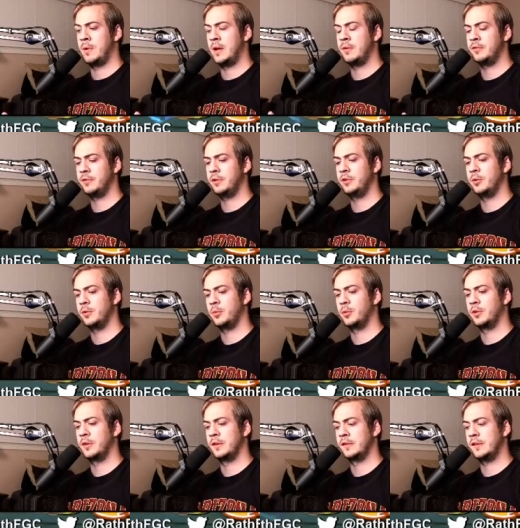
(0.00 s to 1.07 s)
I don't really know what the
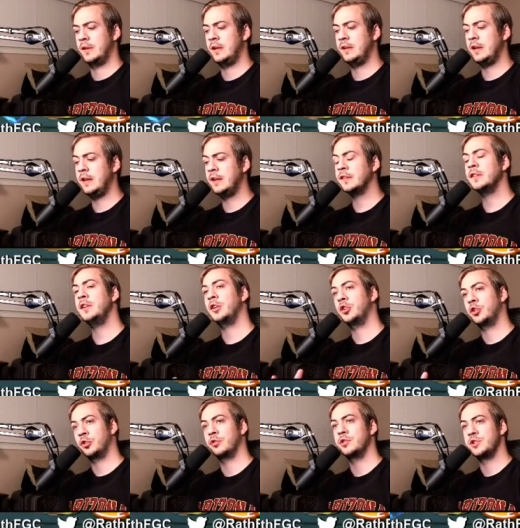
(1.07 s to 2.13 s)
word is. He, he doesn't
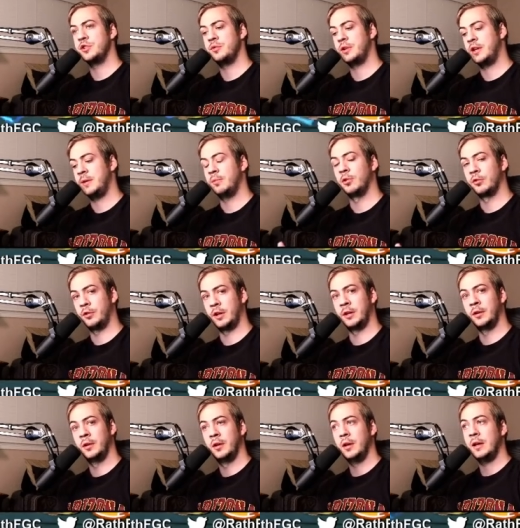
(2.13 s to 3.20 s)
encourage you to keep
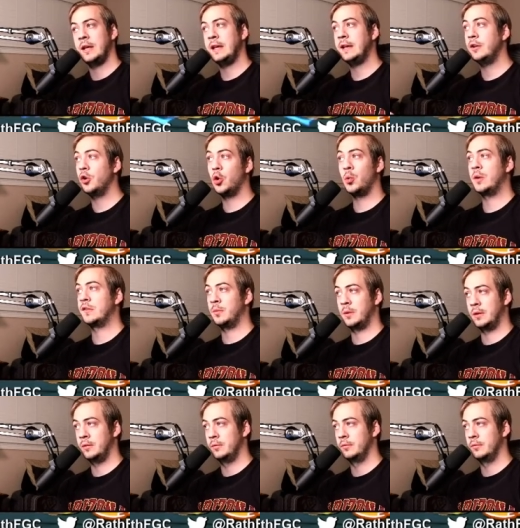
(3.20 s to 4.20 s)
learning. He can always win,